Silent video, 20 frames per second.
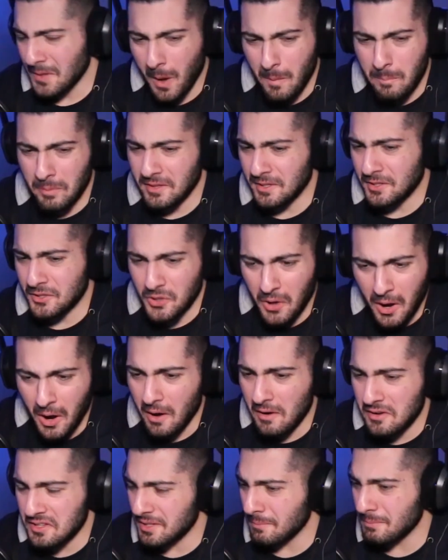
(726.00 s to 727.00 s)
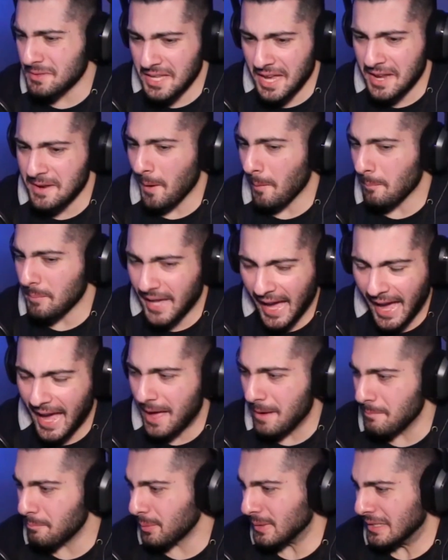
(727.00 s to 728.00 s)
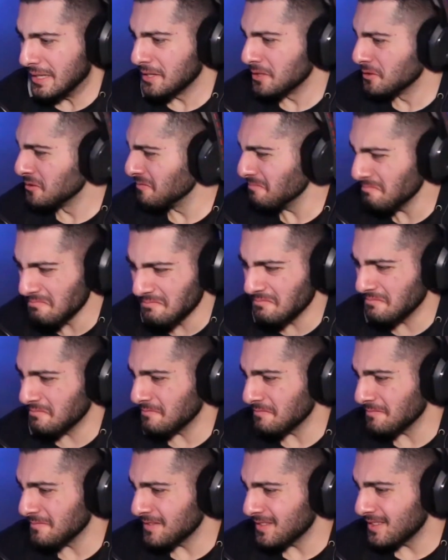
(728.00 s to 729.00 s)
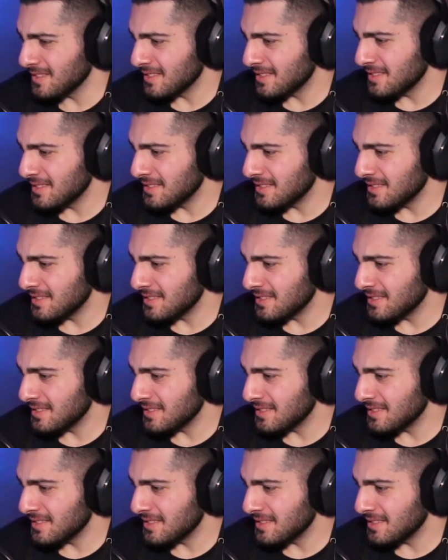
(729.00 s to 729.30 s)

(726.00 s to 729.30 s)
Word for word: Top of the charts, I'm setting up camp. Mmm.